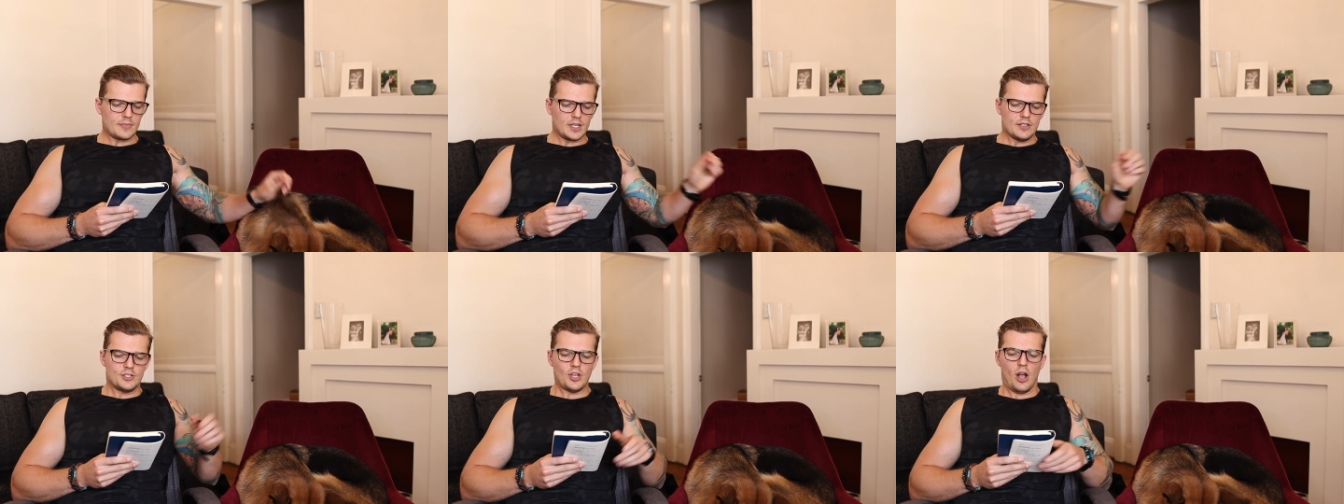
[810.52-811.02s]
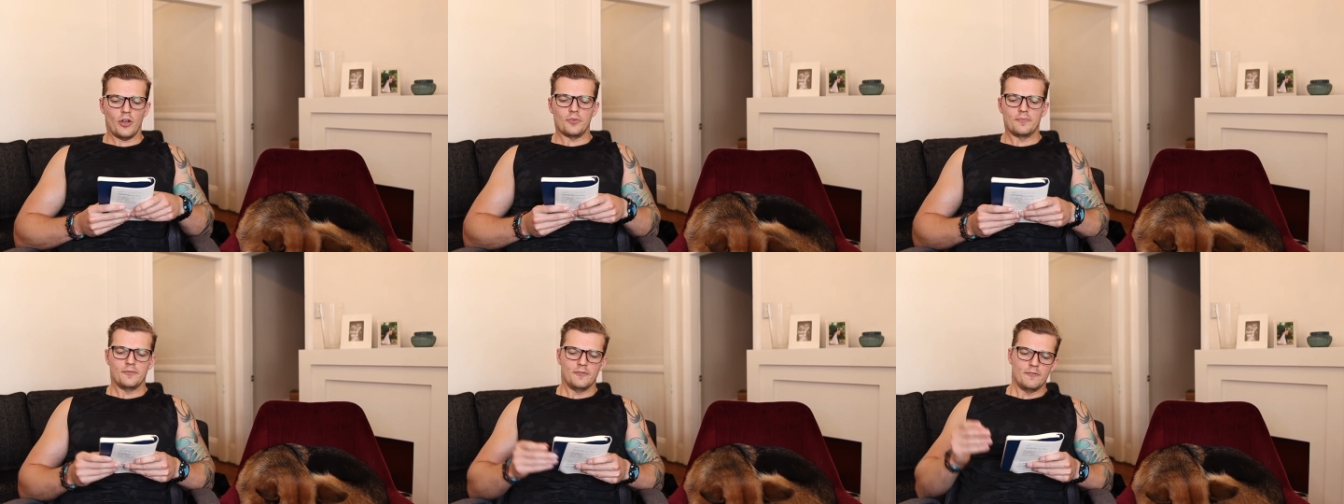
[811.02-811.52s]

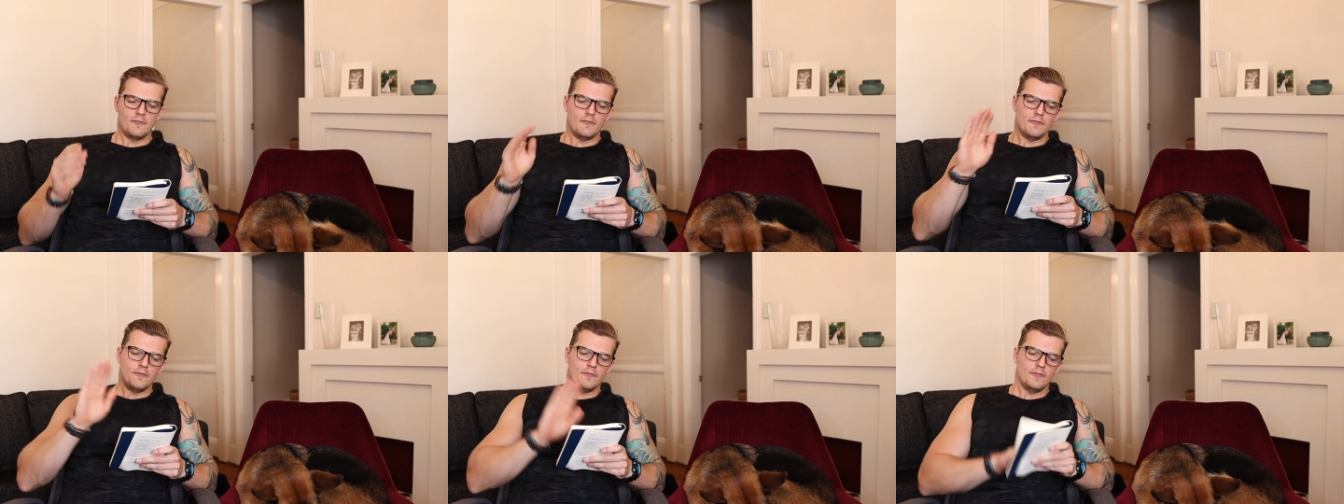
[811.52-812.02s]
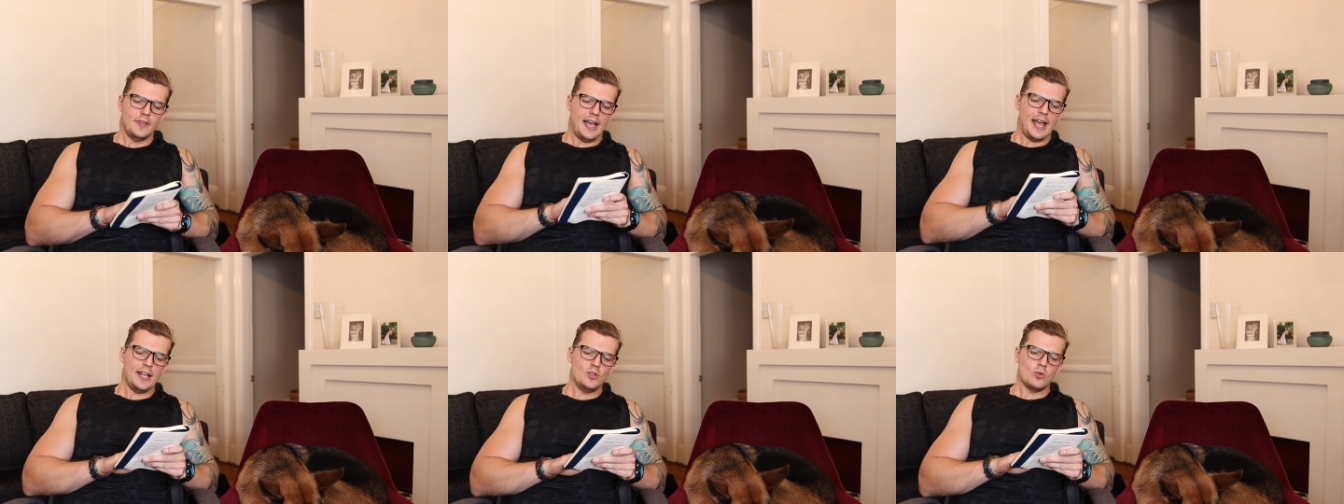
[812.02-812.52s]
So,
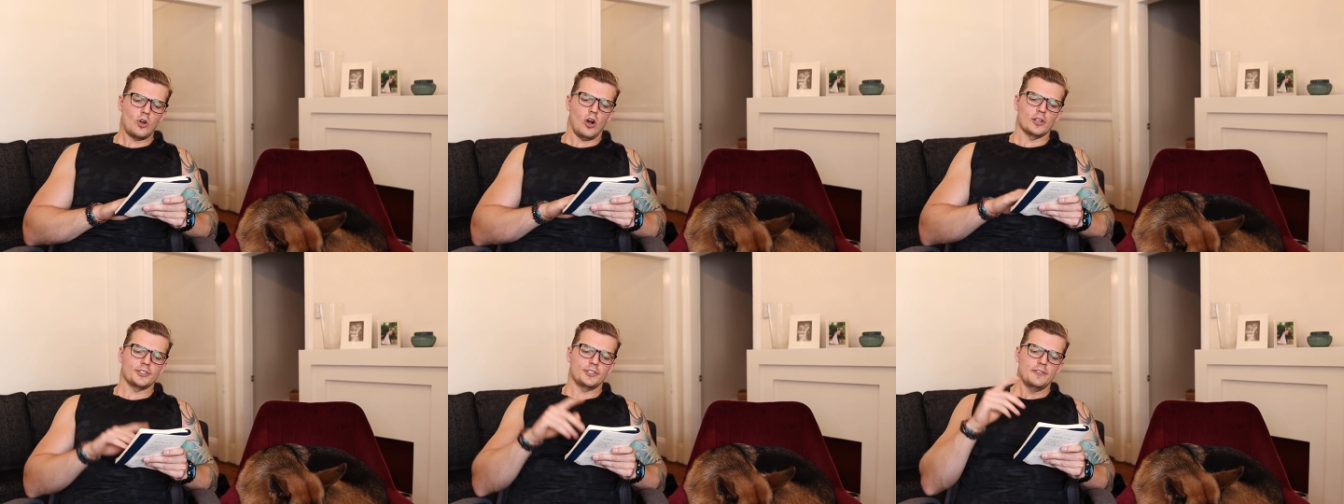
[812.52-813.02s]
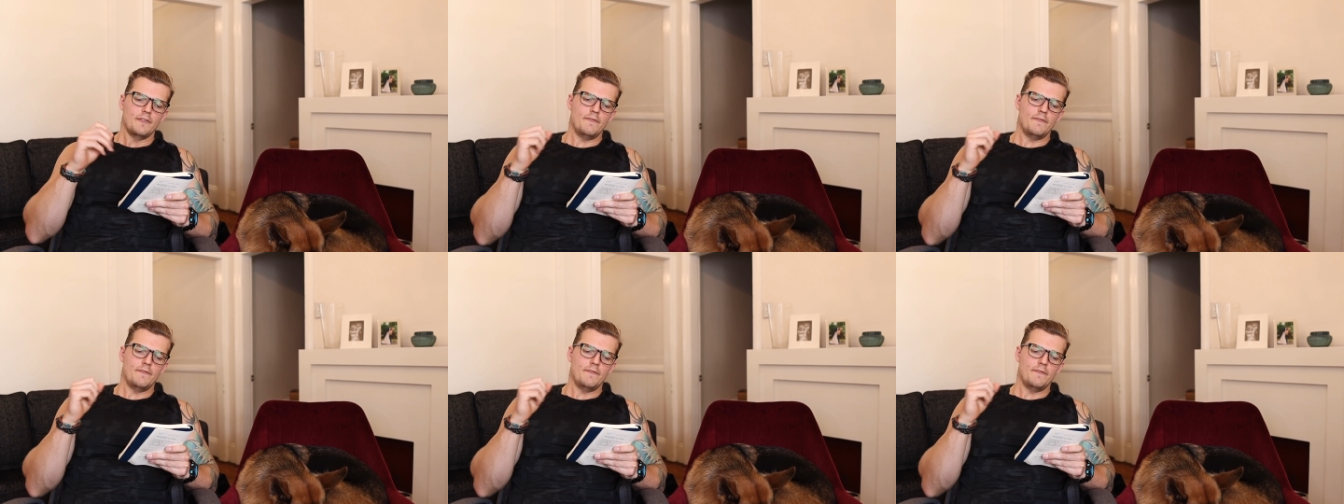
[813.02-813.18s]
annual cost,